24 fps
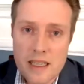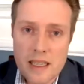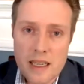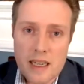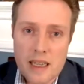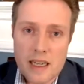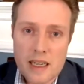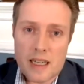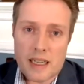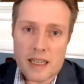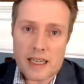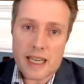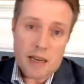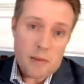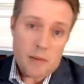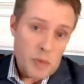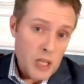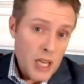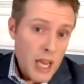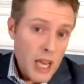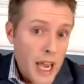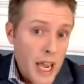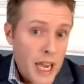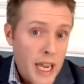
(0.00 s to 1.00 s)
uh, can
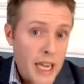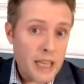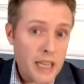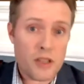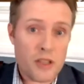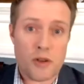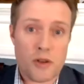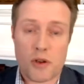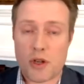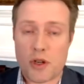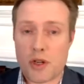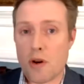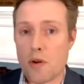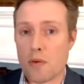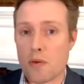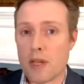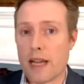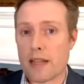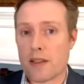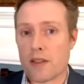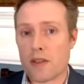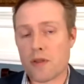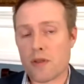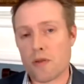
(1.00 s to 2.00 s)
obtain to show
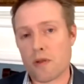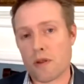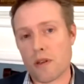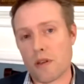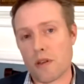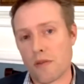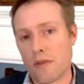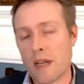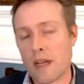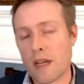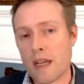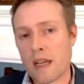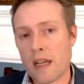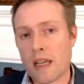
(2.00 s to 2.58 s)
that sort of